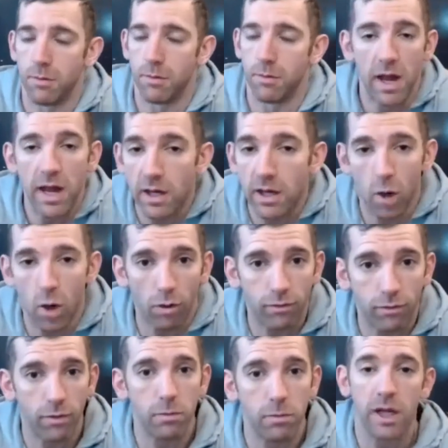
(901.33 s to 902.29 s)
main goal
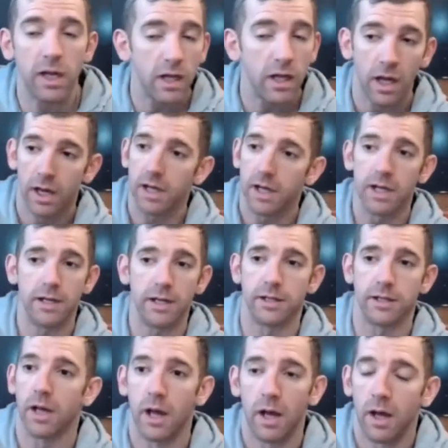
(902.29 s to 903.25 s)
for me
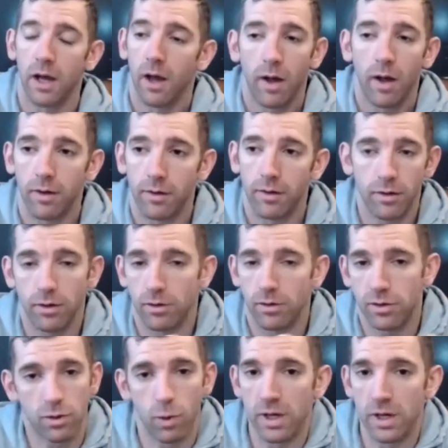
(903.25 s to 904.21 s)
is
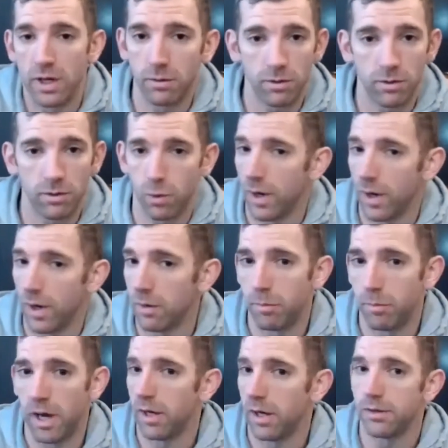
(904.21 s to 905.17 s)
swing
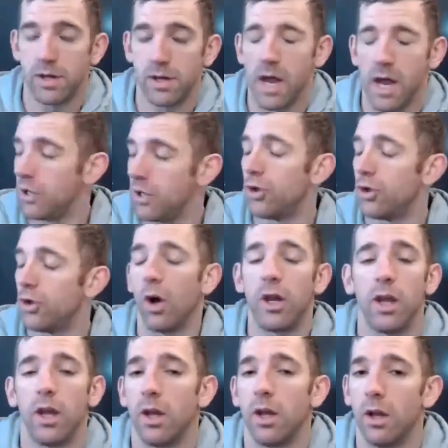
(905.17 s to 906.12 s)
bells, enjoy
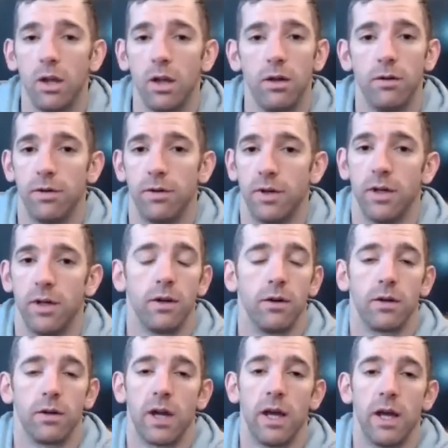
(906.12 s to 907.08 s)
it, love it.
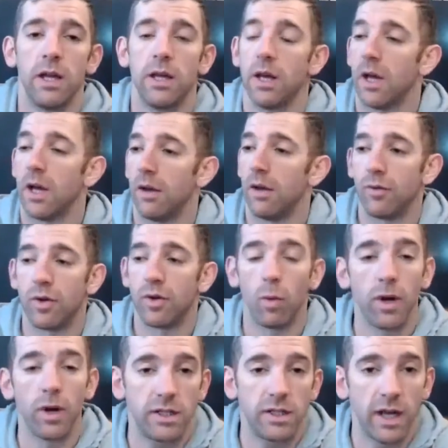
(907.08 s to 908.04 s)
Okay, if you
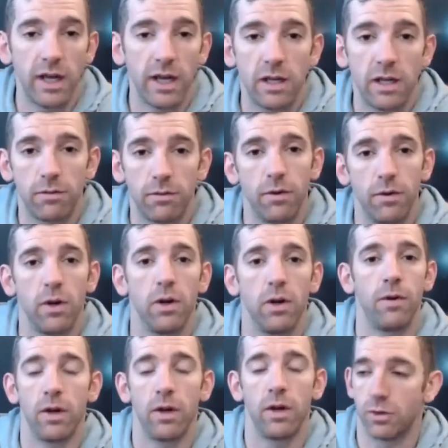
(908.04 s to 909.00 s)
want to take it
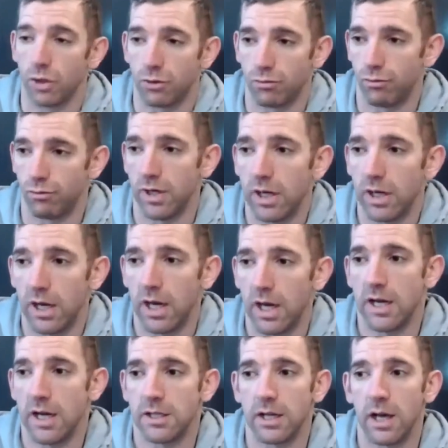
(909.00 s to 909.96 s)
further, just
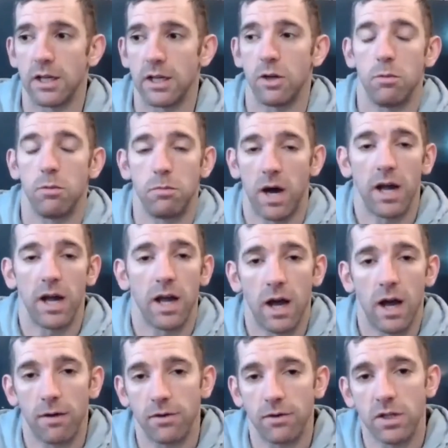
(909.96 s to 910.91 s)
realize that you might
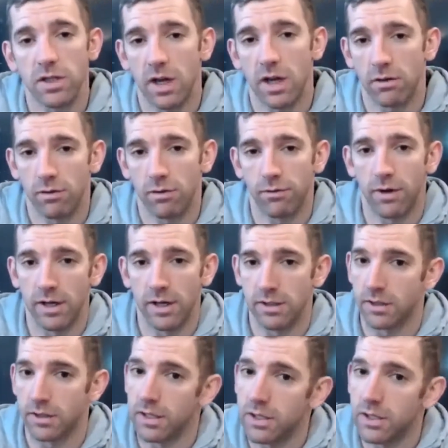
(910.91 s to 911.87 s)
have to
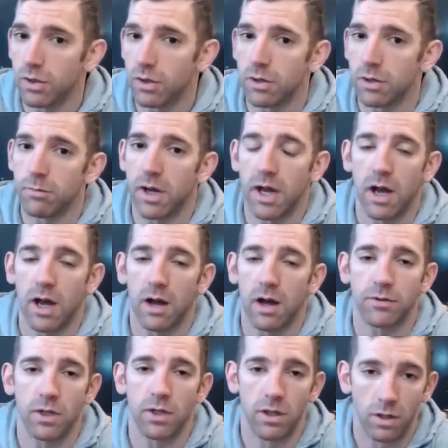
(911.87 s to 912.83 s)
sacrifice this, or you might
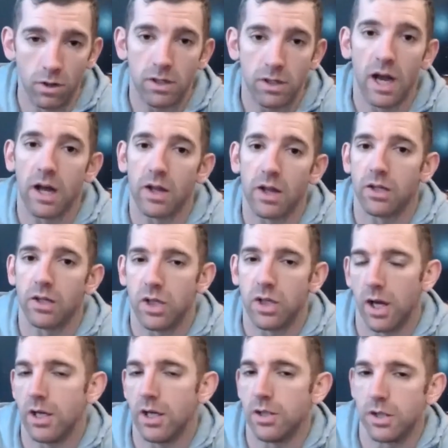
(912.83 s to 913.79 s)
have to look at
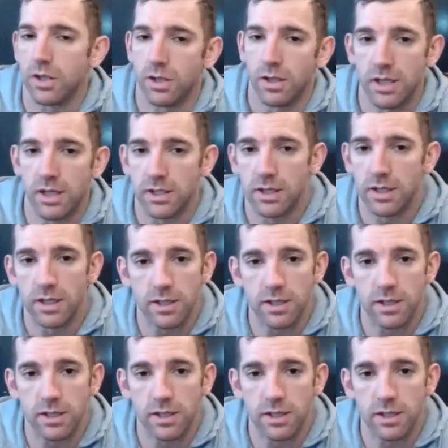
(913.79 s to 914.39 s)
changing this,